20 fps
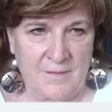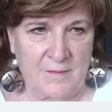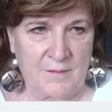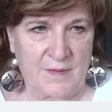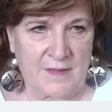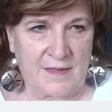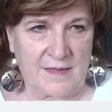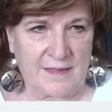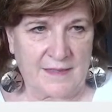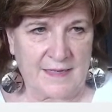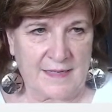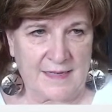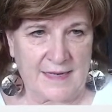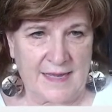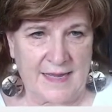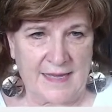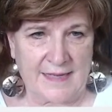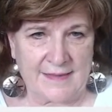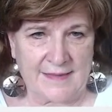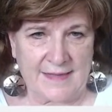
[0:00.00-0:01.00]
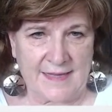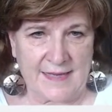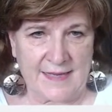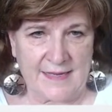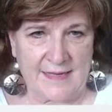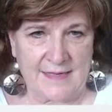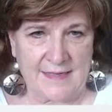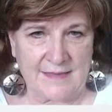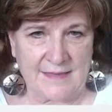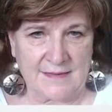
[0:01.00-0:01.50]
But I can add
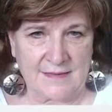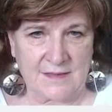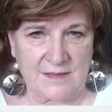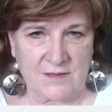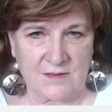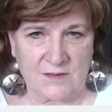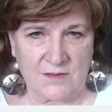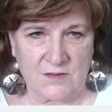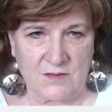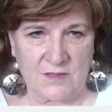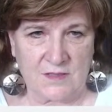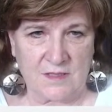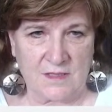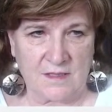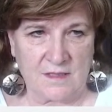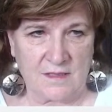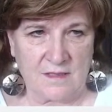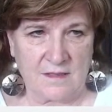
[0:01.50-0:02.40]
that, you see.